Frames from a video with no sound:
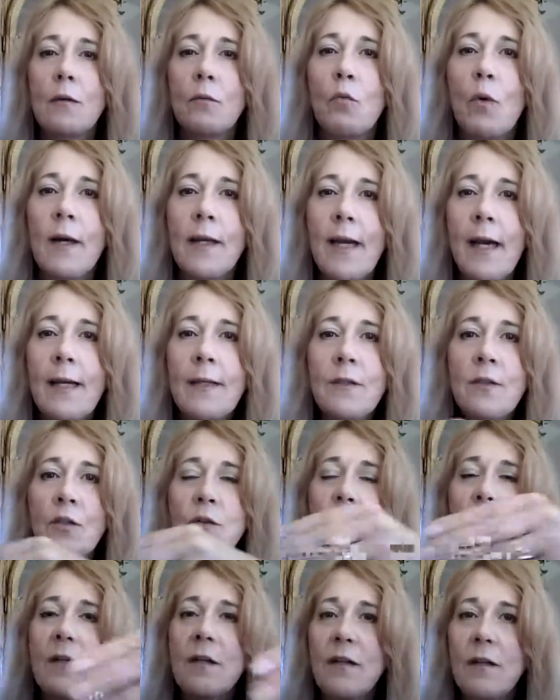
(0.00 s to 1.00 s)
What I
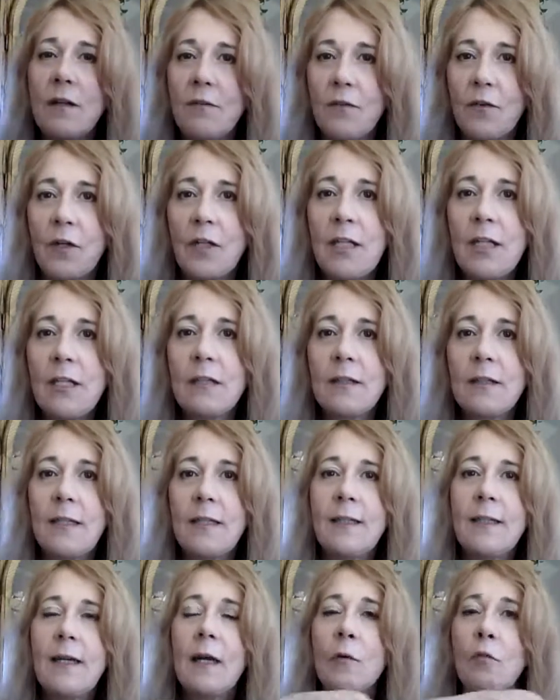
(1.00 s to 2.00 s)
do for
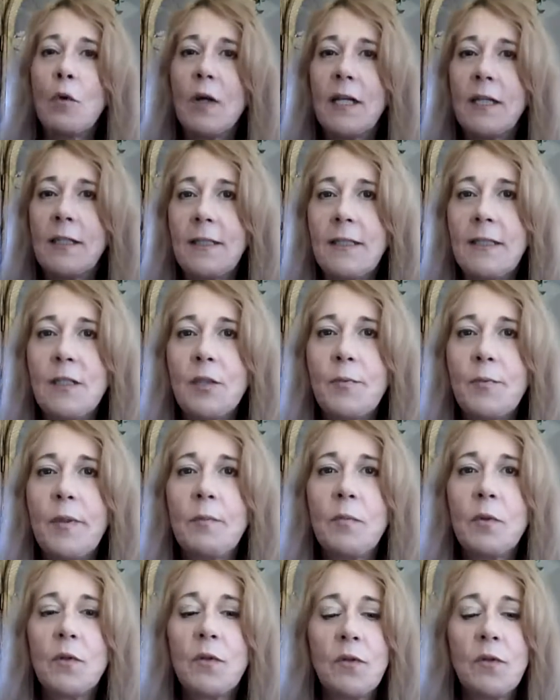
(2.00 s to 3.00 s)
healing and what I teach
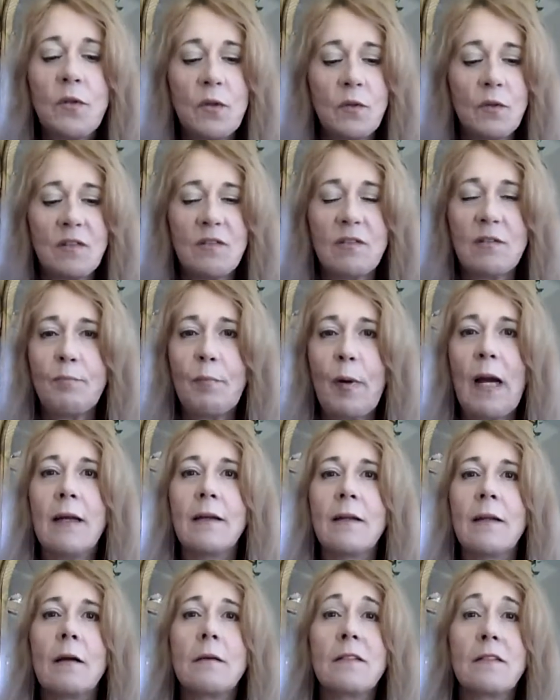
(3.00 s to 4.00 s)
people to do is
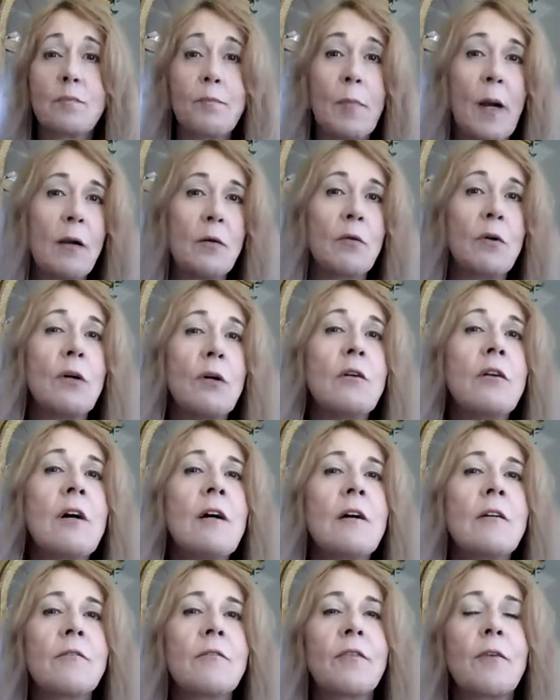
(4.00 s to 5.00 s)
spiral
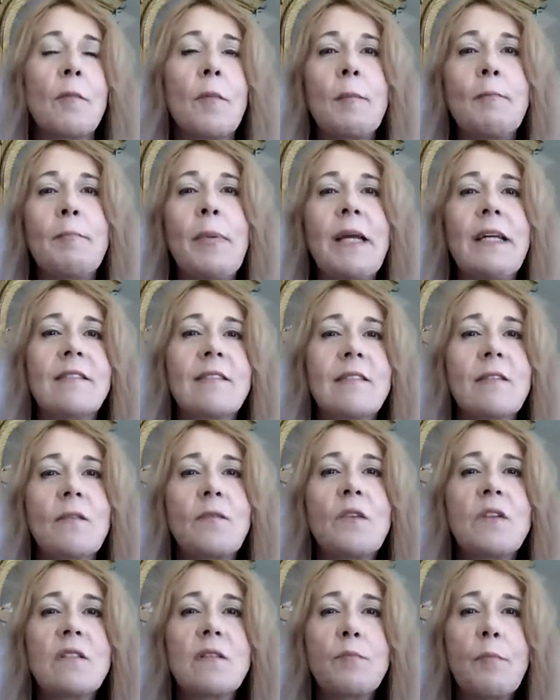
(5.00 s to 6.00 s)
from the base of
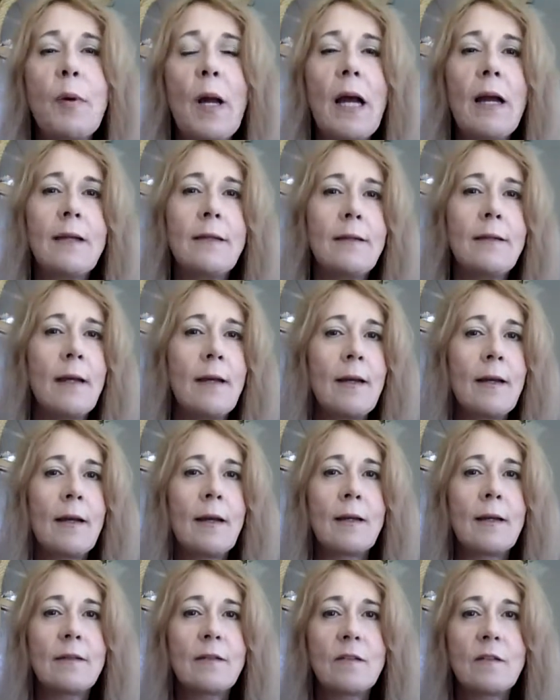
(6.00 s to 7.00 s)
the spine
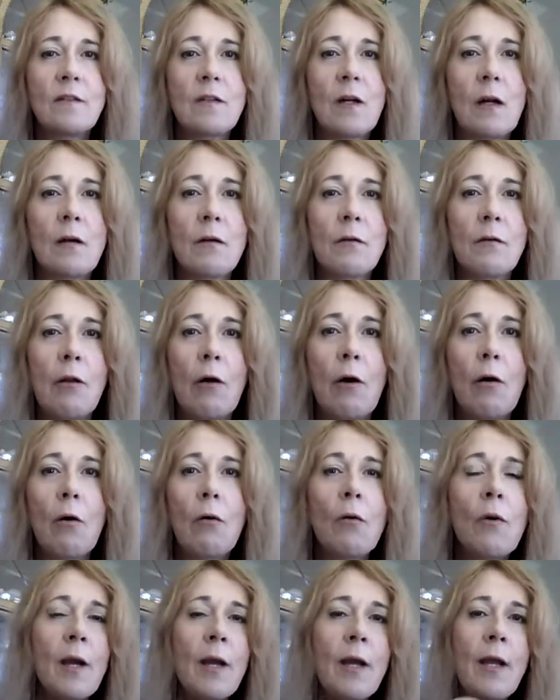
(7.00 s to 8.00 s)
and start
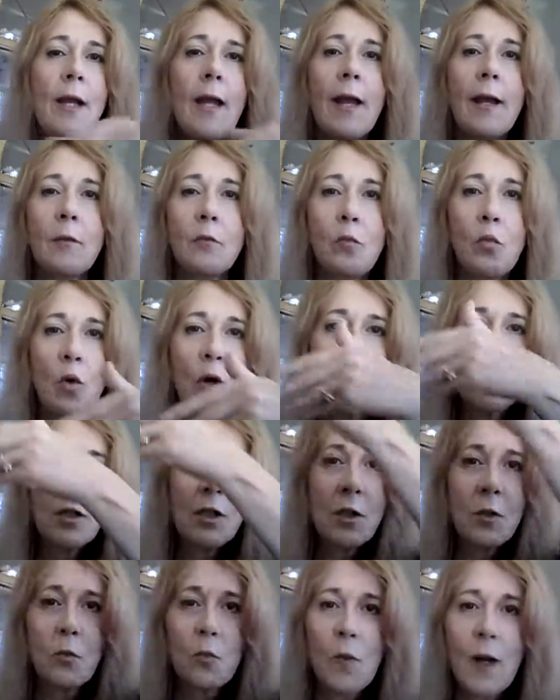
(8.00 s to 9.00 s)
low and work
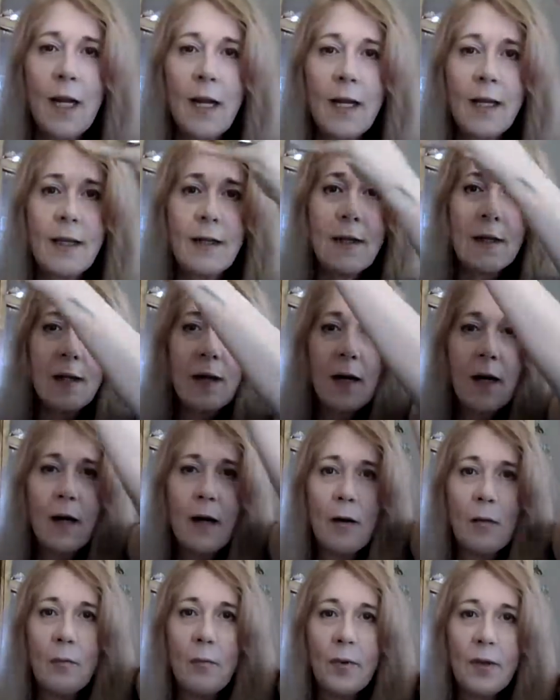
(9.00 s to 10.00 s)
your way
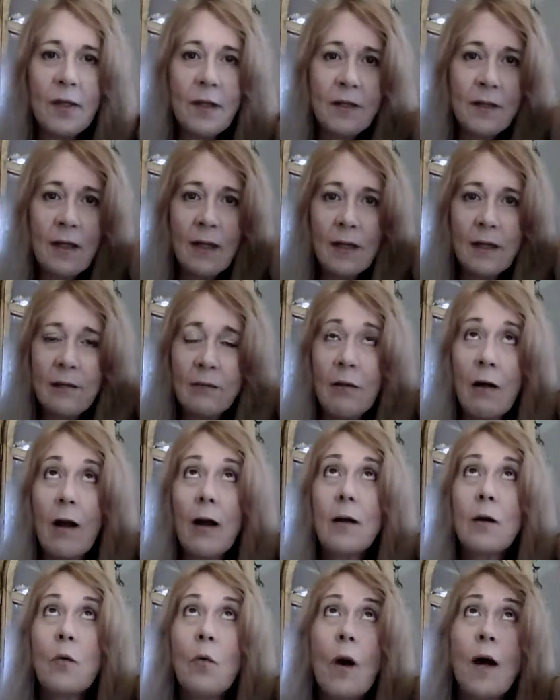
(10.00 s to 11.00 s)
up in a
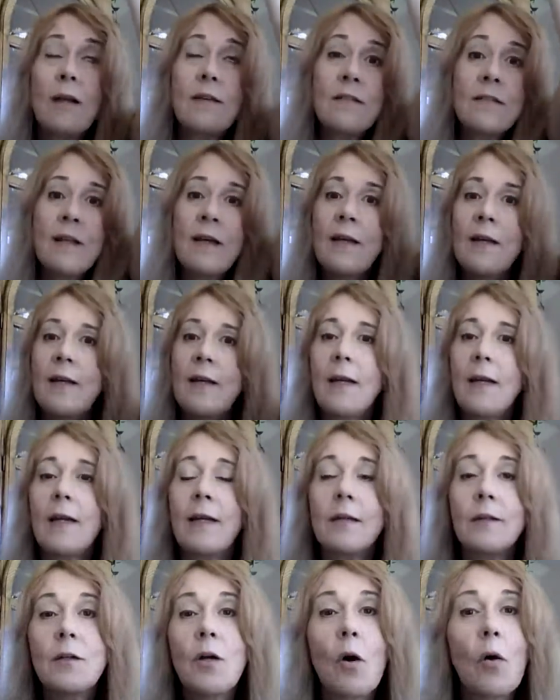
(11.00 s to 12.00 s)
clockwise
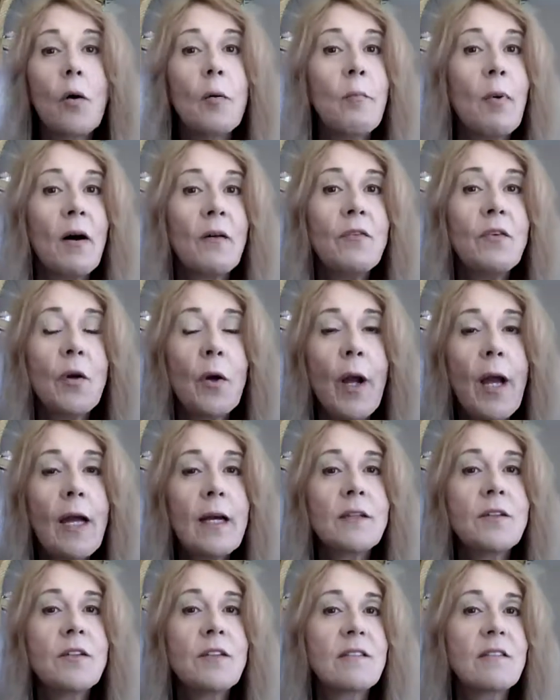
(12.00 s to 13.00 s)
and go above your
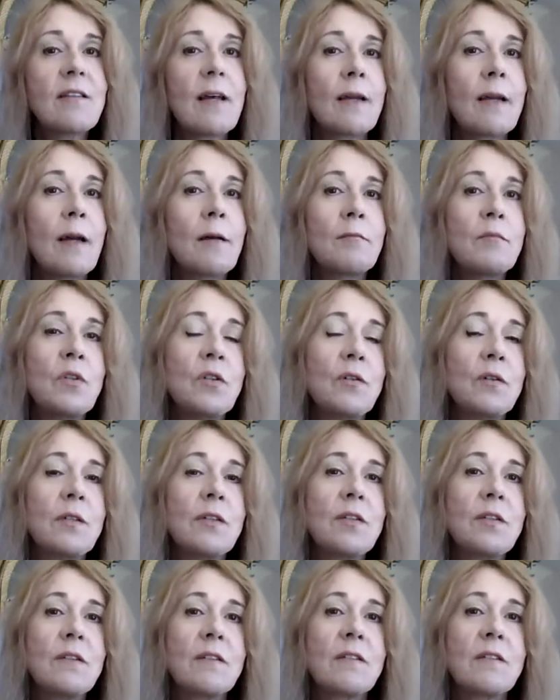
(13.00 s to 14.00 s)
head, just like I'm
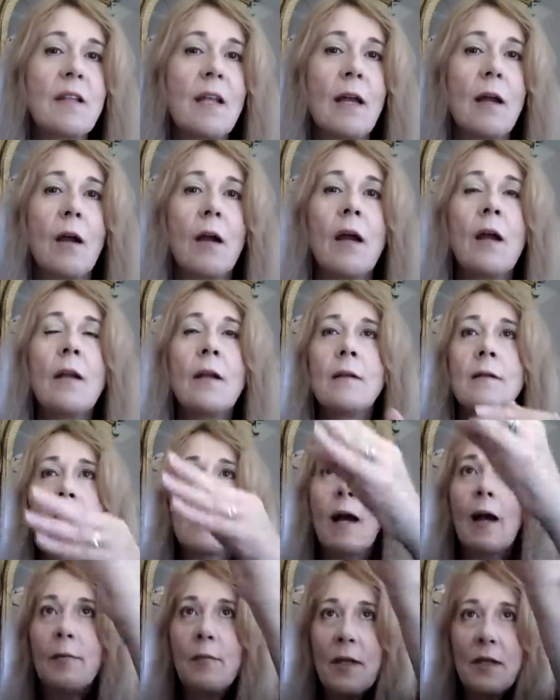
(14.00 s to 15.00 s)
doing just there.
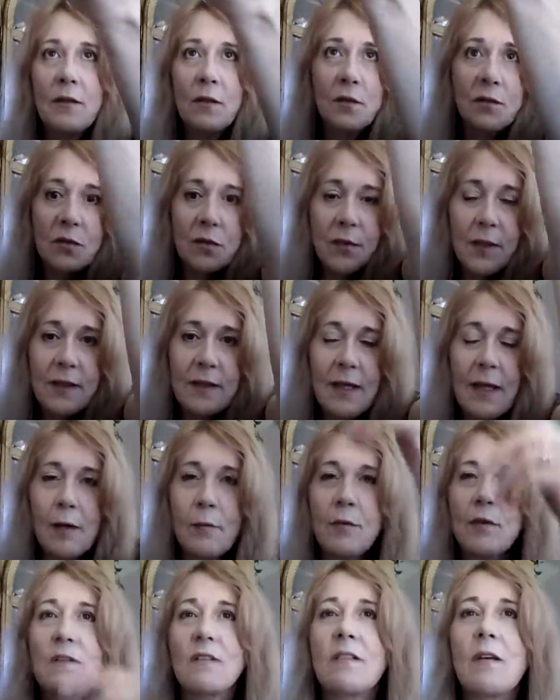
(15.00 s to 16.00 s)
I'm either doing
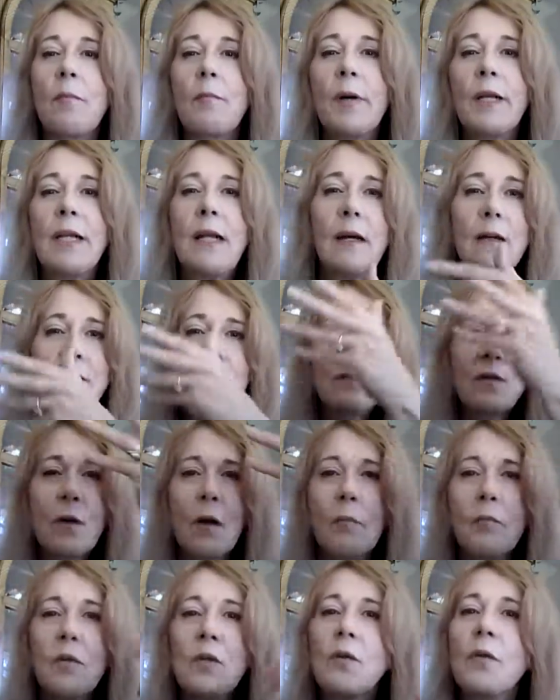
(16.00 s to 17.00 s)
that with somebody else
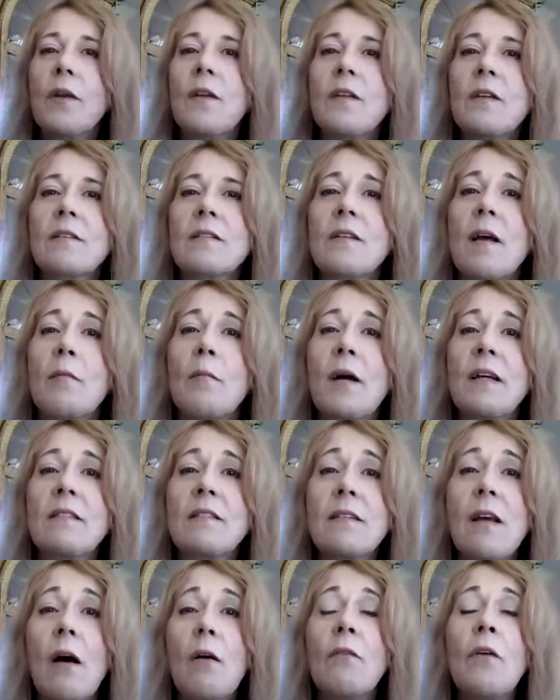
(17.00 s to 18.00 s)
or I'm doing this on
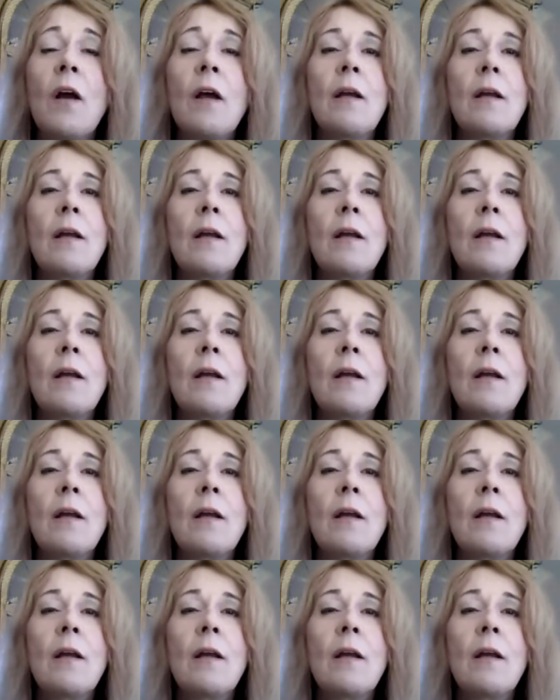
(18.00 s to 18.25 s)
myself.